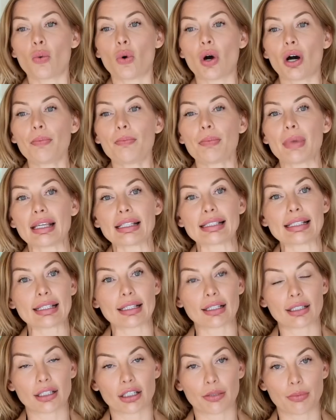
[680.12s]
What makes it
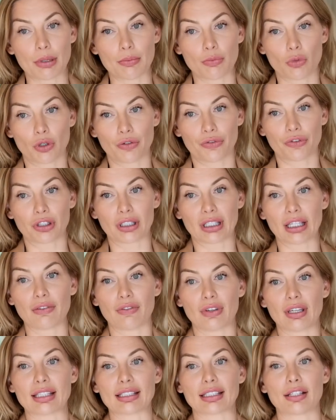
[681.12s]
a little bit more
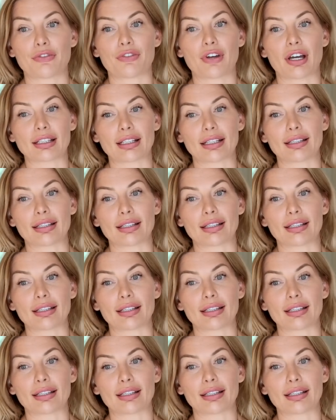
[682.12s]
forgiving is the fact